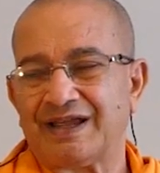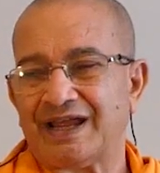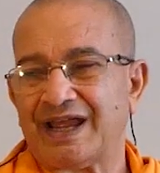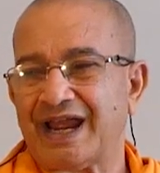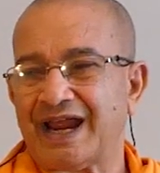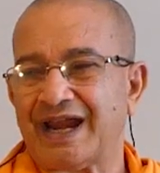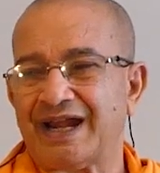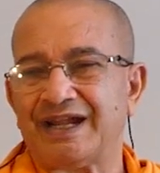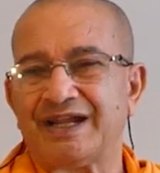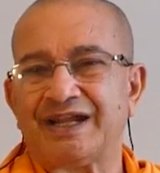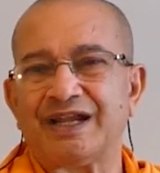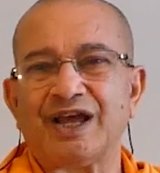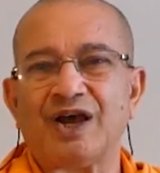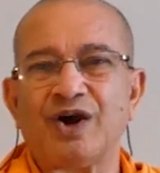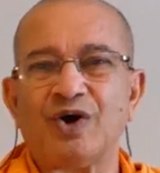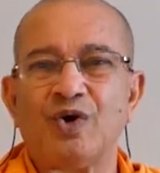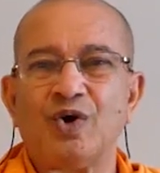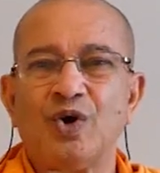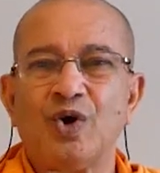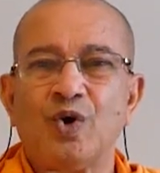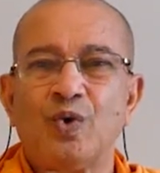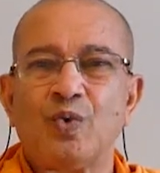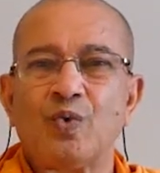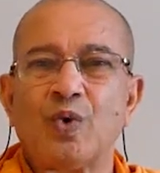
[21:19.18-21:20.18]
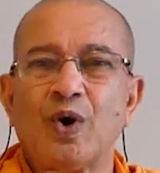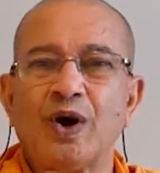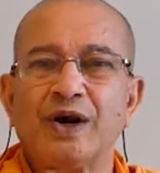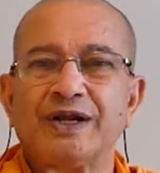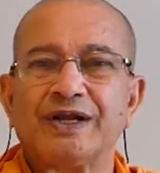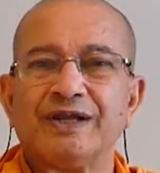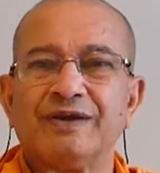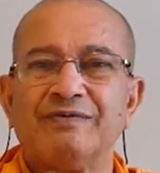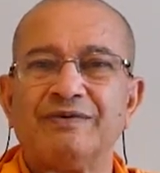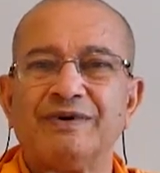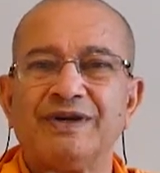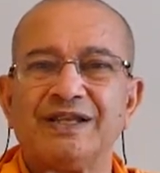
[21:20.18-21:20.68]
And now
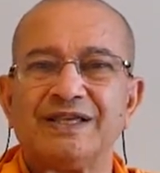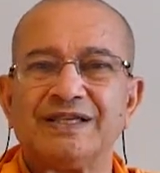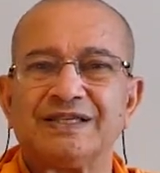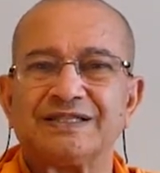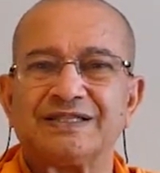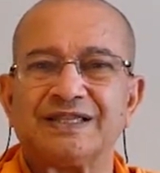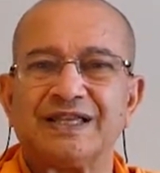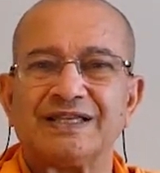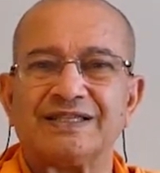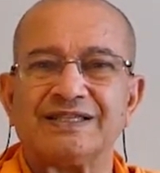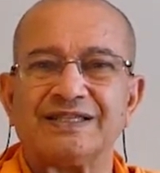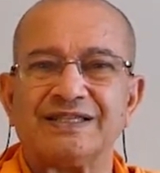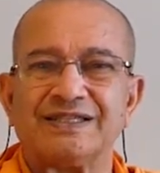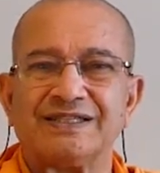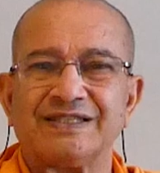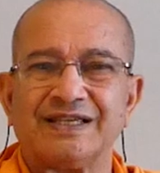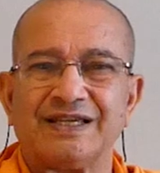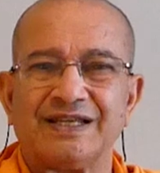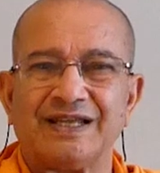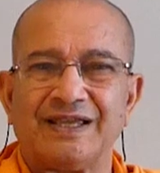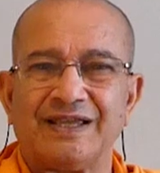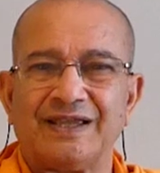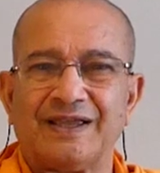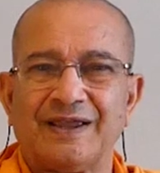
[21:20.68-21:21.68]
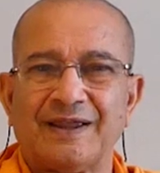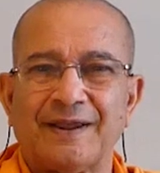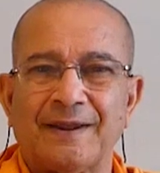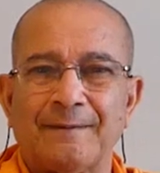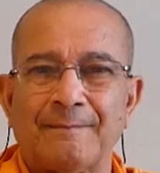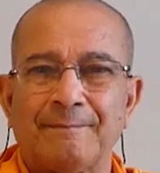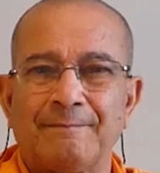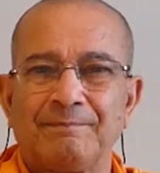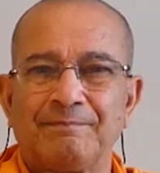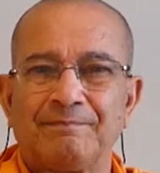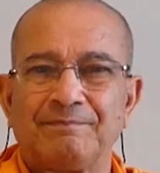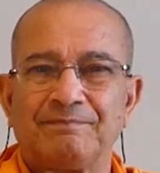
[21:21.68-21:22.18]
whatever is necessary,
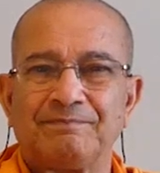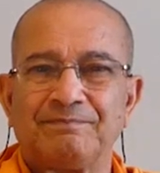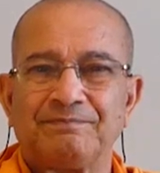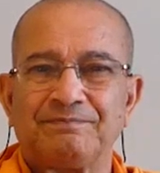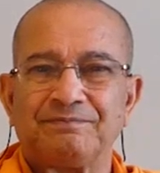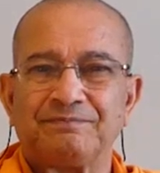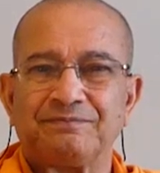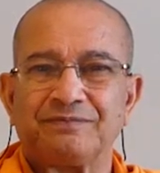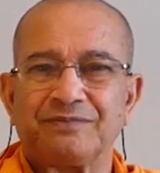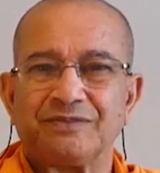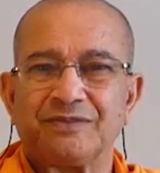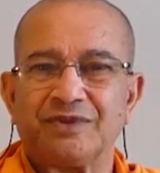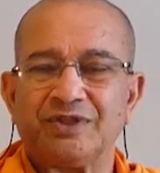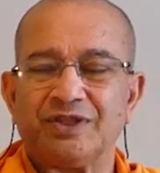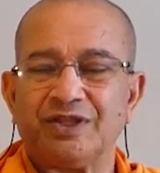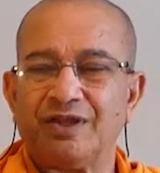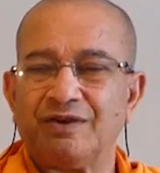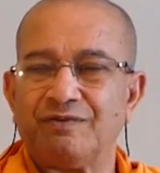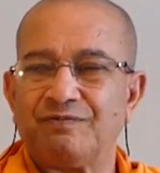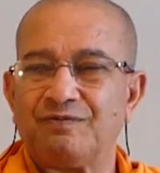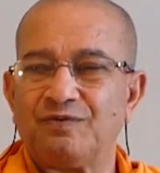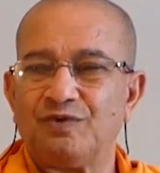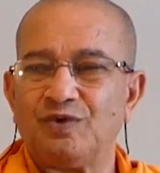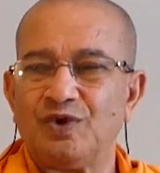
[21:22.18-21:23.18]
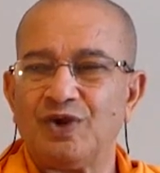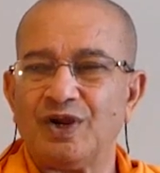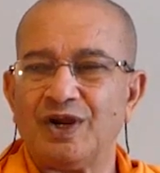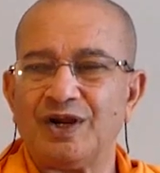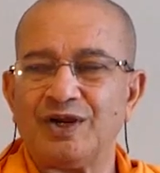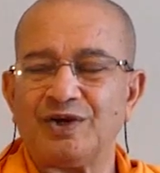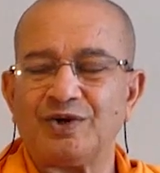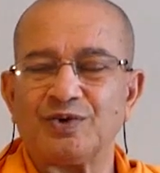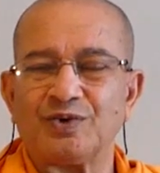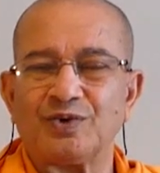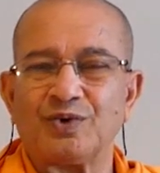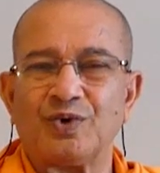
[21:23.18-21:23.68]
the
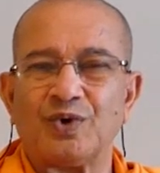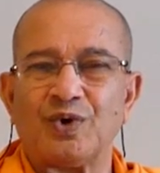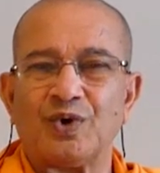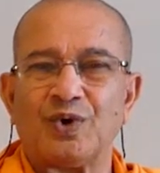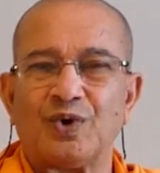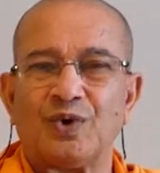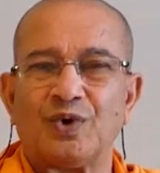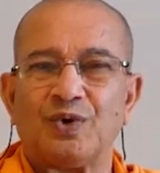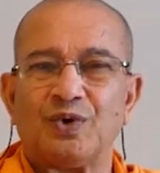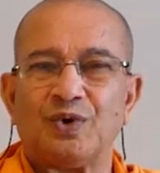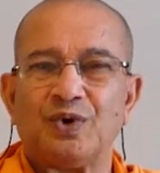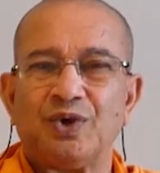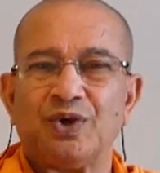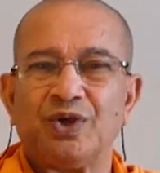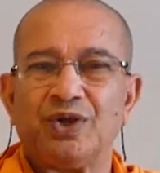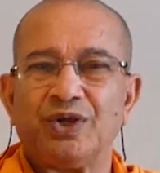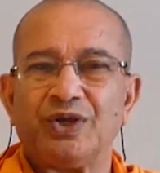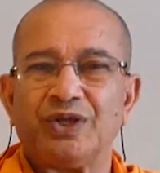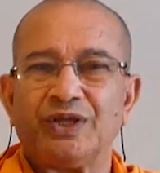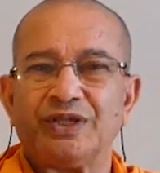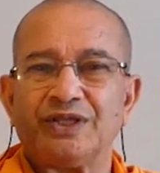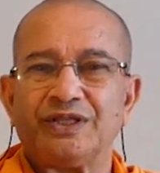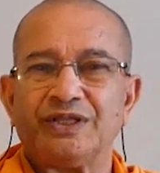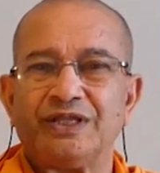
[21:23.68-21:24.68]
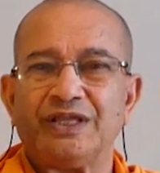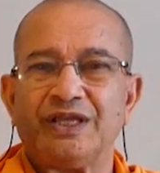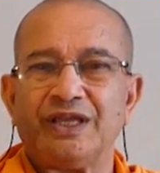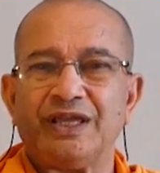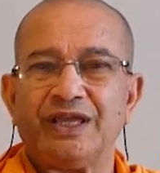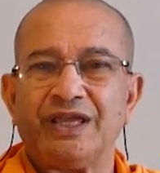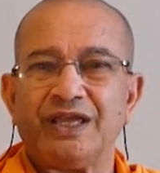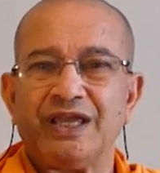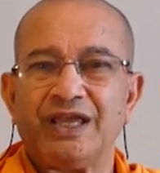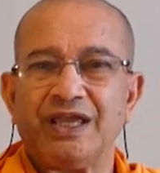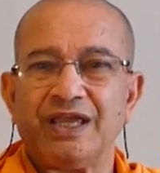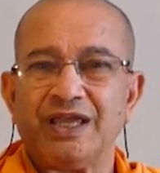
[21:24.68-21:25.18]
fuel to go,
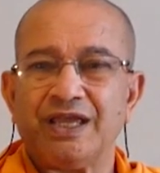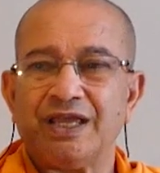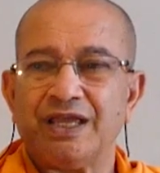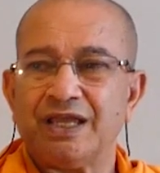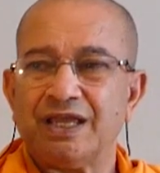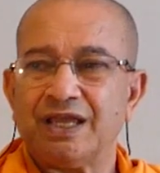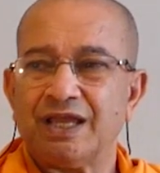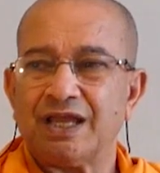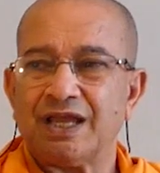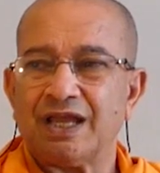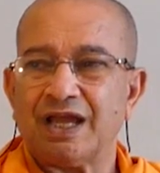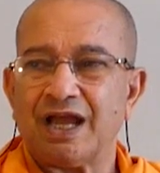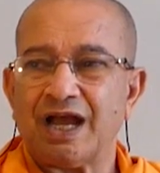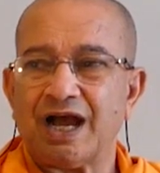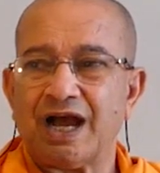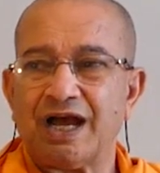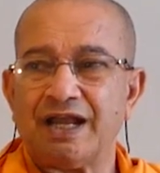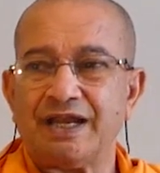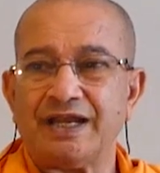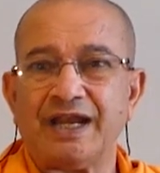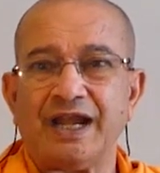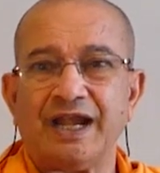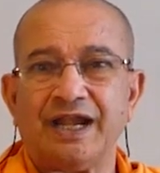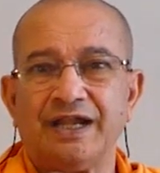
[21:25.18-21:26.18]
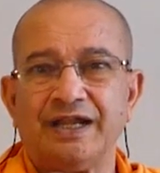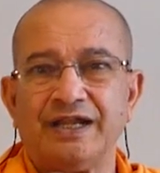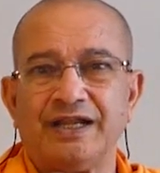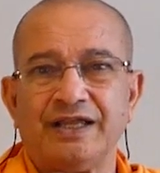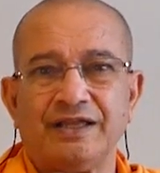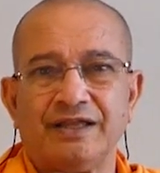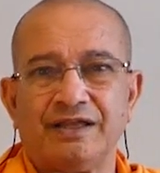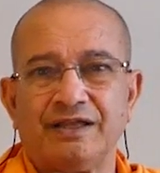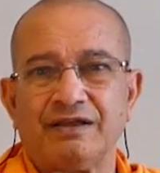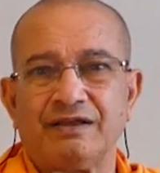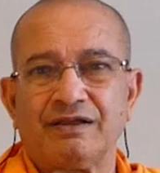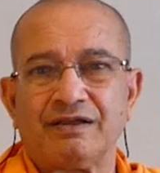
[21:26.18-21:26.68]
the
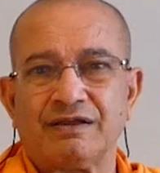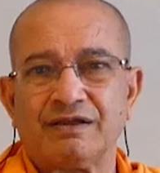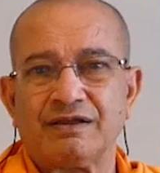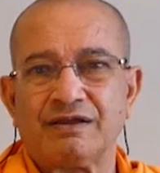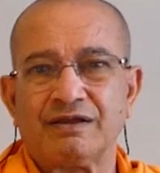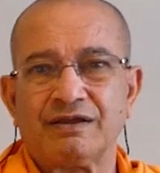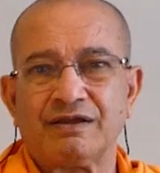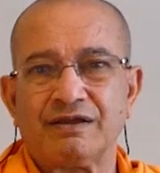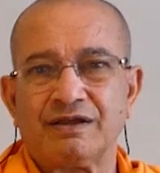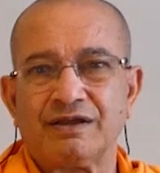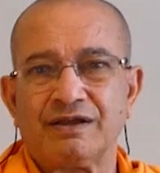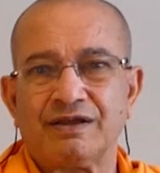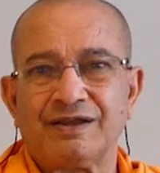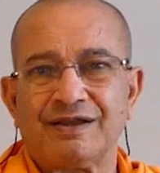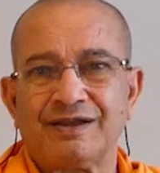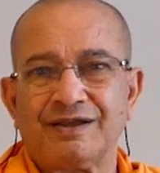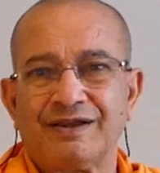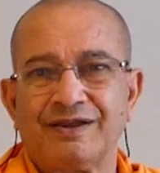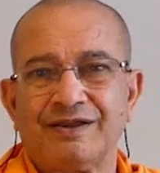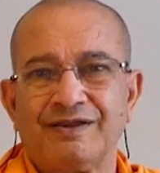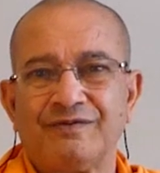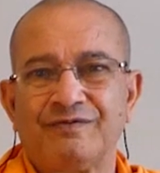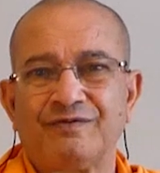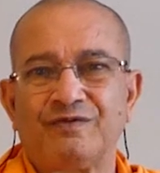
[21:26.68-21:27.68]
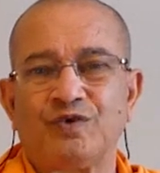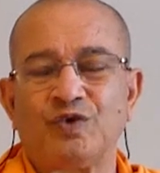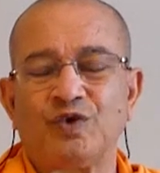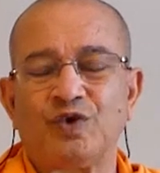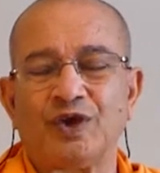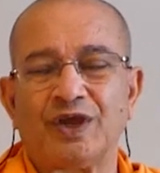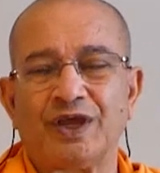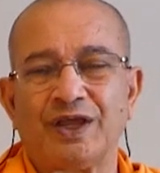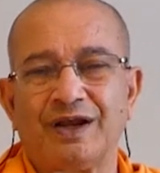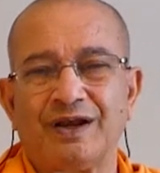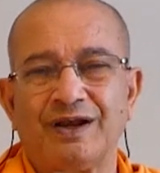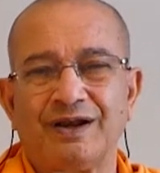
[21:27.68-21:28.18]
unending
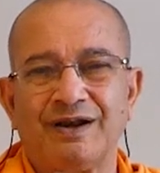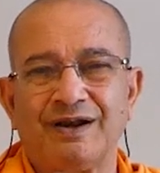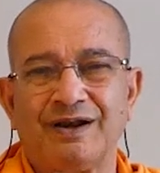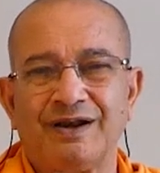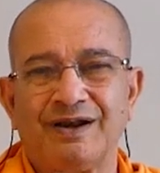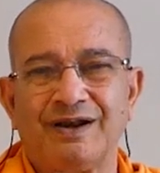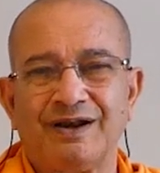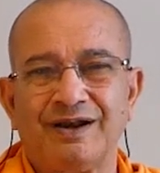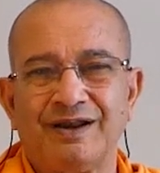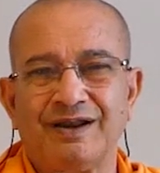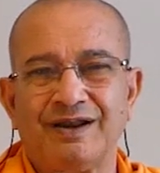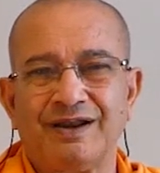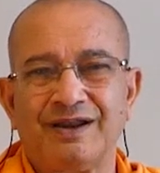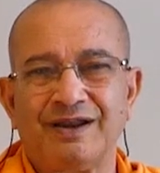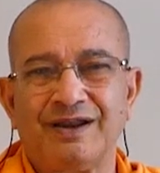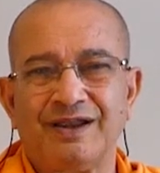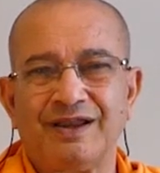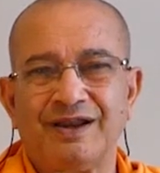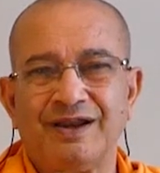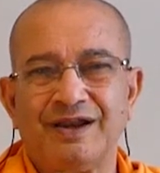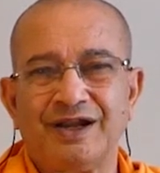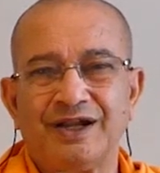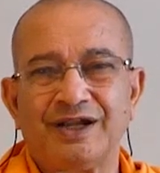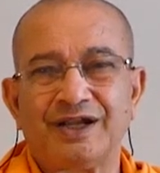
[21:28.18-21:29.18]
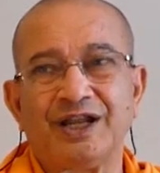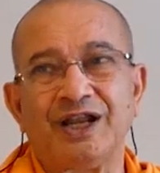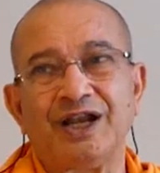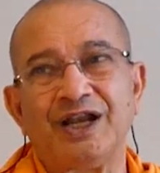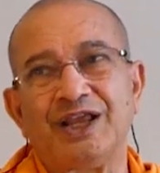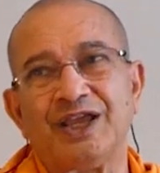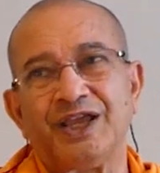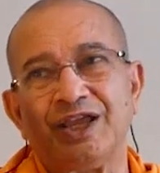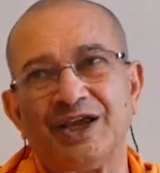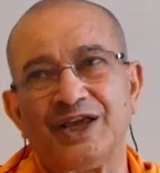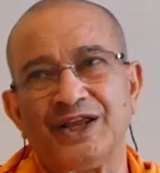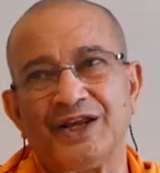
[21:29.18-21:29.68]
fuel, till
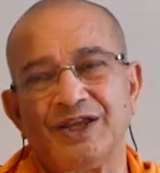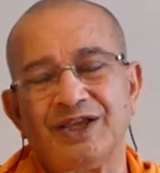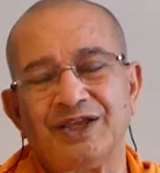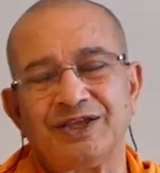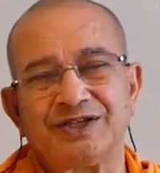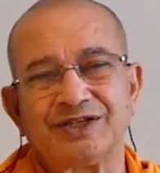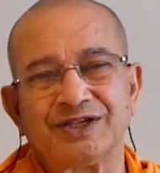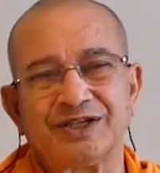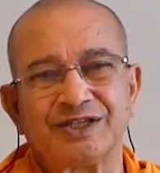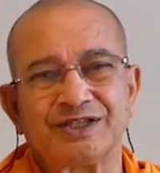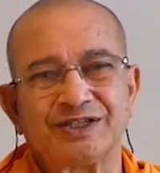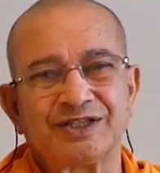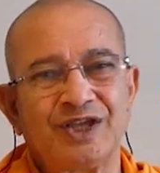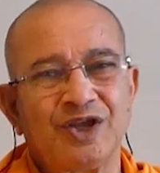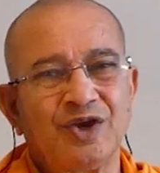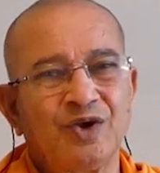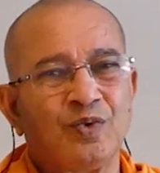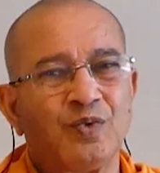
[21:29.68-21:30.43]
he reaches.